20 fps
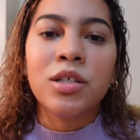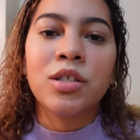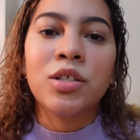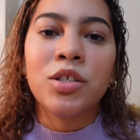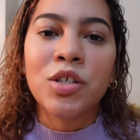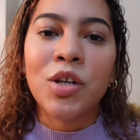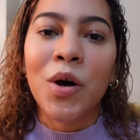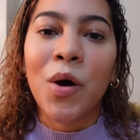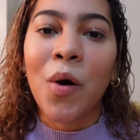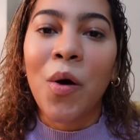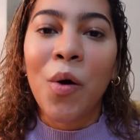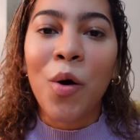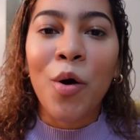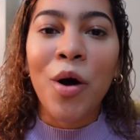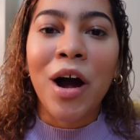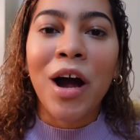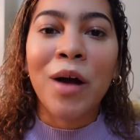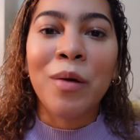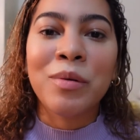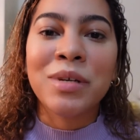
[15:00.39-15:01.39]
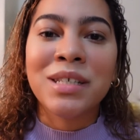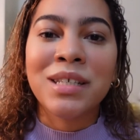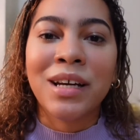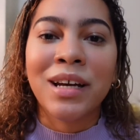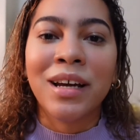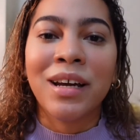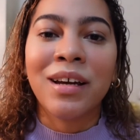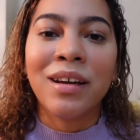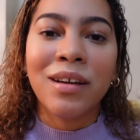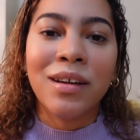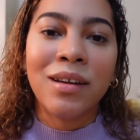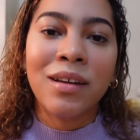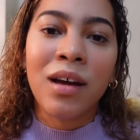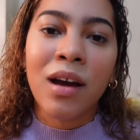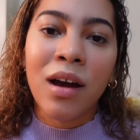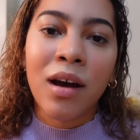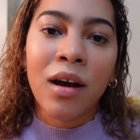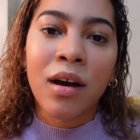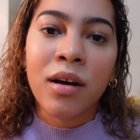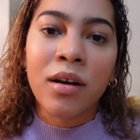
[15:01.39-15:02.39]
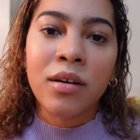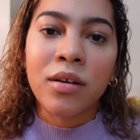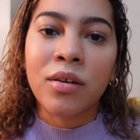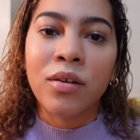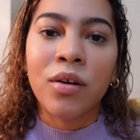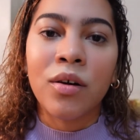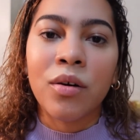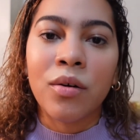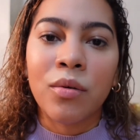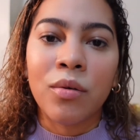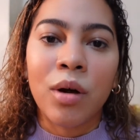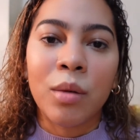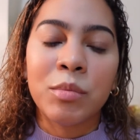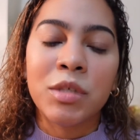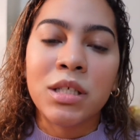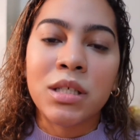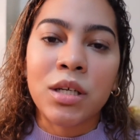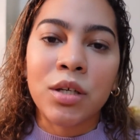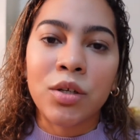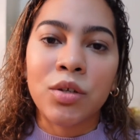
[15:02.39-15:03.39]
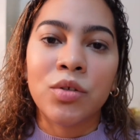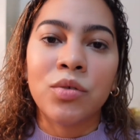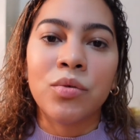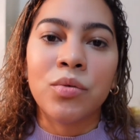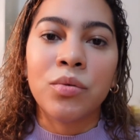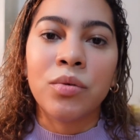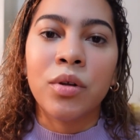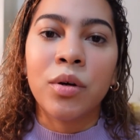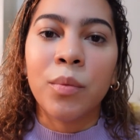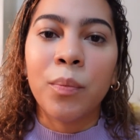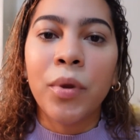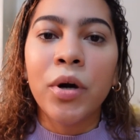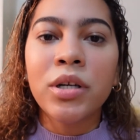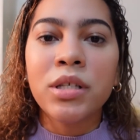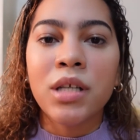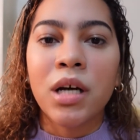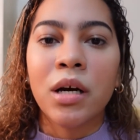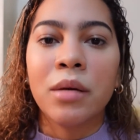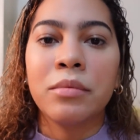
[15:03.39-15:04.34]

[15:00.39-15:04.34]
And so I was like, yeah, you know, I'm just gonna do the part-time.